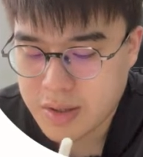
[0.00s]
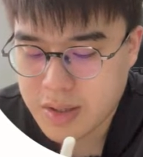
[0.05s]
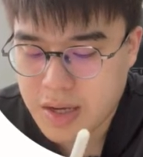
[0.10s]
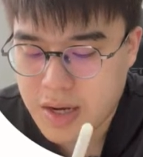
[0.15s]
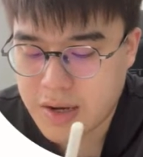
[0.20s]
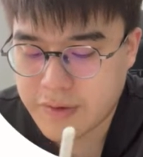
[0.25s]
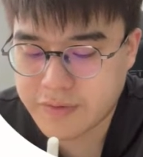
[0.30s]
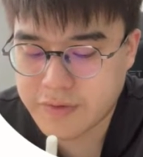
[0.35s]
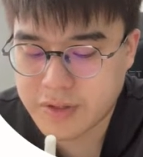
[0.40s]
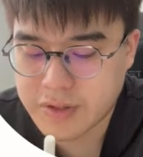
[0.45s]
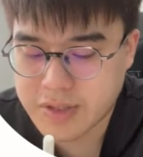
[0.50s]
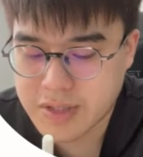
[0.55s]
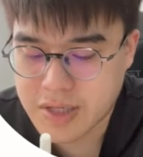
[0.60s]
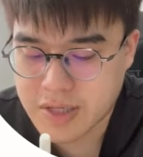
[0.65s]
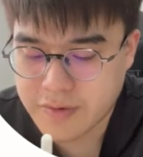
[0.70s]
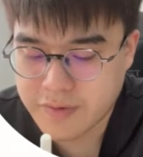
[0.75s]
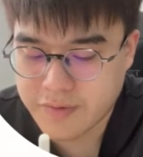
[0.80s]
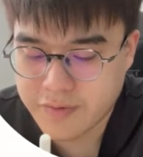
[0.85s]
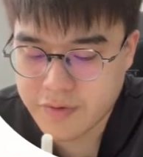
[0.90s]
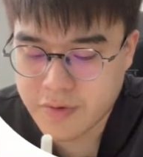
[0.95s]
After
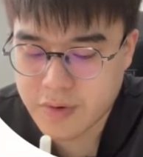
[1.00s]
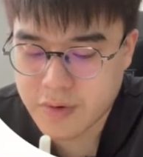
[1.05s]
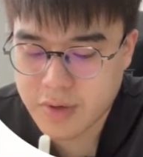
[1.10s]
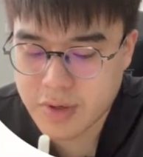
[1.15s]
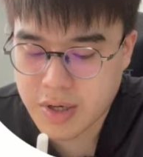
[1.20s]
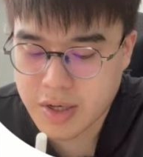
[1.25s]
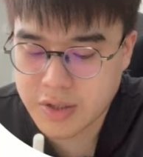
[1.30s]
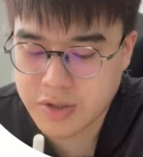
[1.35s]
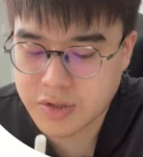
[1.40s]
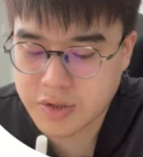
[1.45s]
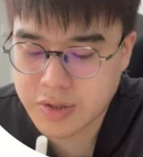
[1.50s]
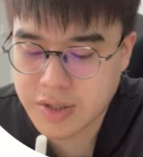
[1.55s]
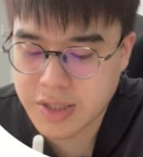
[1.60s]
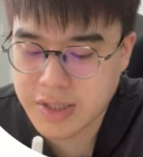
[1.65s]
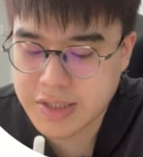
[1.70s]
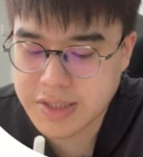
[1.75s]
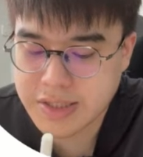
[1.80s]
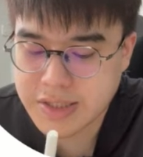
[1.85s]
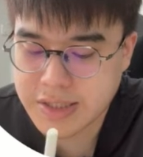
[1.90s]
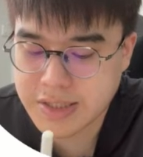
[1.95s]
10, 4, I should
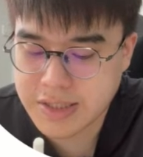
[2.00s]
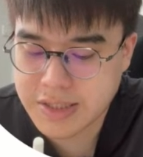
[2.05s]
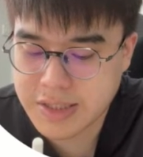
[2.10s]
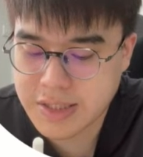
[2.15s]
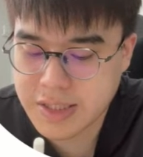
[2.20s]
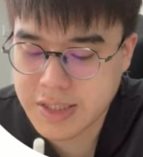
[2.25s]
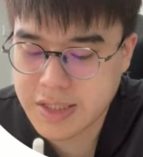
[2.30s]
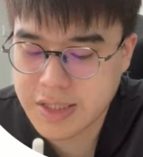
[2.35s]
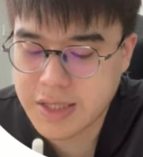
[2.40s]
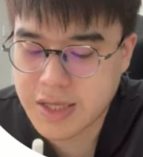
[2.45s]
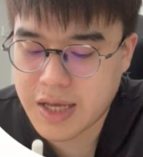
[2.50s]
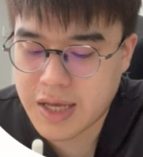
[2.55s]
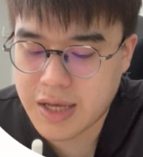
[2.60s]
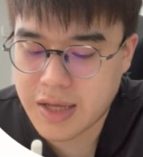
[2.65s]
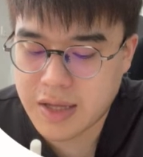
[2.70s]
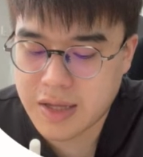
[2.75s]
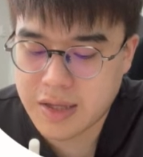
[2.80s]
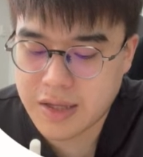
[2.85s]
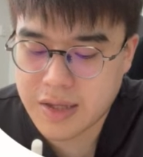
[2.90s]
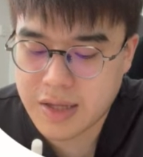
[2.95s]
get 16
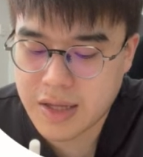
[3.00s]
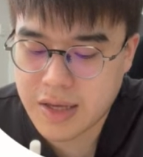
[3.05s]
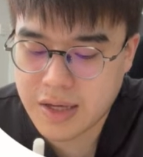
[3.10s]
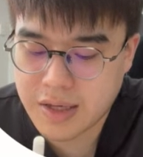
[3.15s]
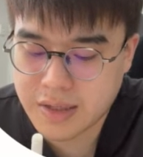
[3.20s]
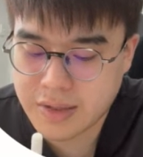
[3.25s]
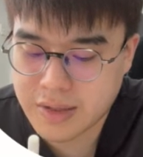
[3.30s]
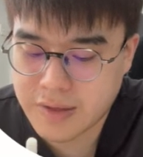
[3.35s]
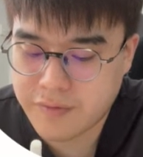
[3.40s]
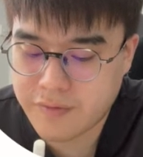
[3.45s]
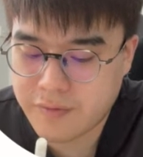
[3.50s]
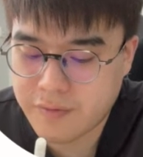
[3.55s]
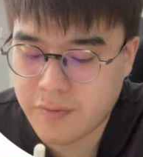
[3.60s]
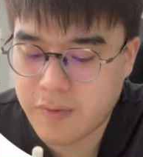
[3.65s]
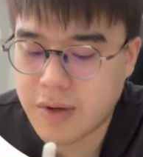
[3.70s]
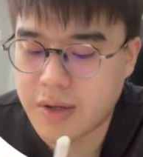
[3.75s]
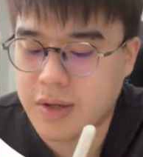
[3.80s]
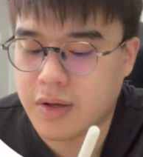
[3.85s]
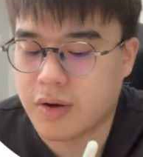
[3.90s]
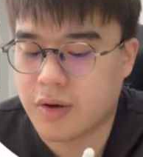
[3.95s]
and
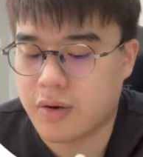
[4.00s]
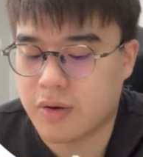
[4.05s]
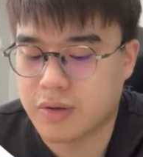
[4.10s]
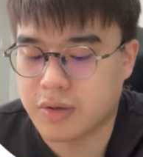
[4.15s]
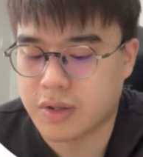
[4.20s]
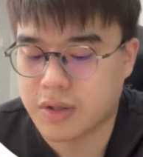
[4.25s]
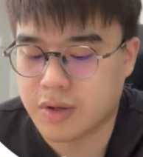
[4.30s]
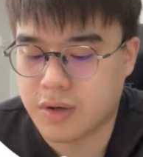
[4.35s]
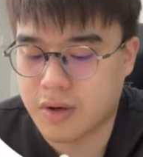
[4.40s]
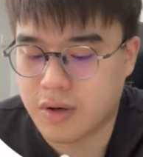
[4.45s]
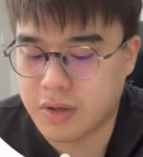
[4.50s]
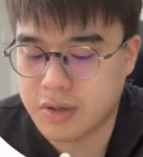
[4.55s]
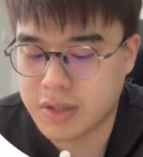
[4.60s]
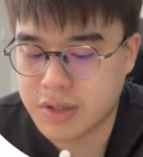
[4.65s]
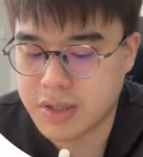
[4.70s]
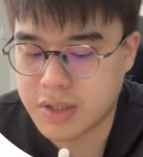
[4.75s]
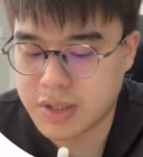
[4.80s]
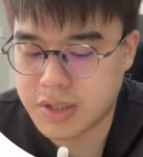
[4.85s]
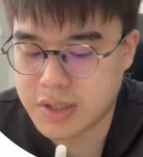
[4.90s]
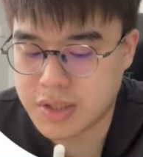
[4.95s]
-1, or the
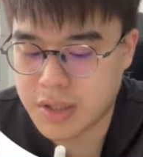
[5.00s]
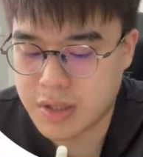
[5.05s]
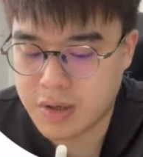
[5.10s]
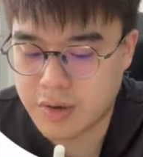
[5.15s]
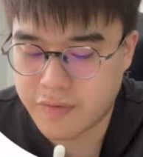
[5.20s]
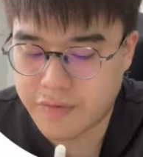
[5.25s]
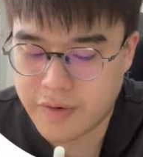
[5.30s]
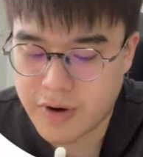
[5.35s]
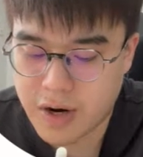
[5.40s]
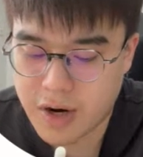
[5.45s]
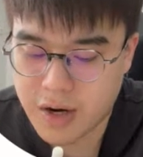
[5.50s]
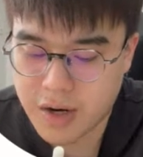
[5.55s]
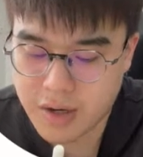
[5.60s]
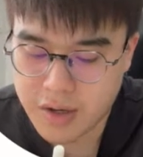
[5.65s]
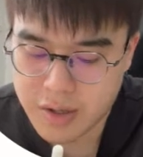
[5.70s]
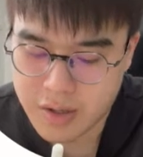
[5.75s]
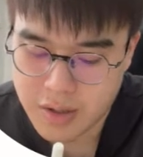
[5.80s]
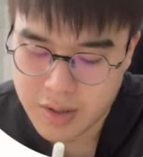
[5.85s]
coordinates of r